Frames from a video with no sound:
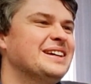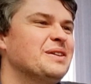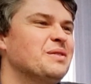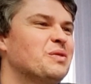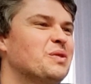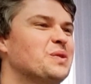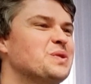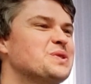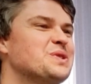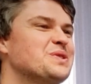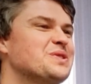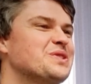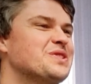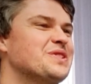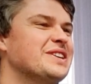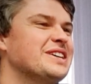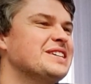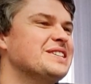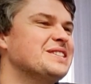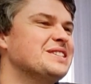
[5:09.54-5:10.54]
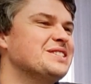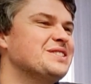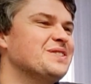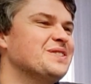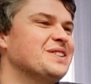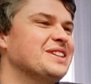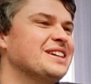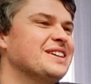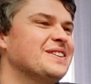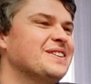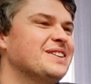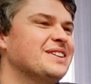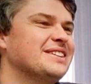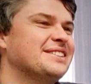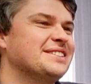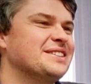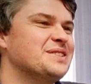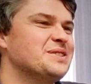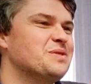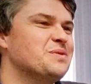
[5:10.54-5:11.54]
What was your strategies early on?
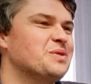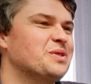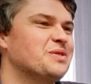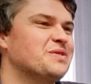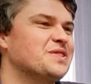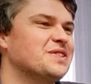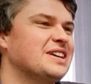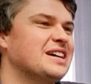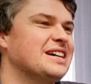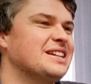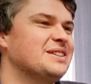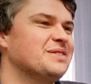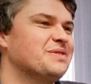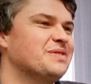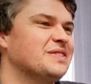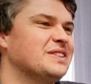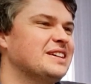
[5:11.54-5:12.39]
Because you would have tried different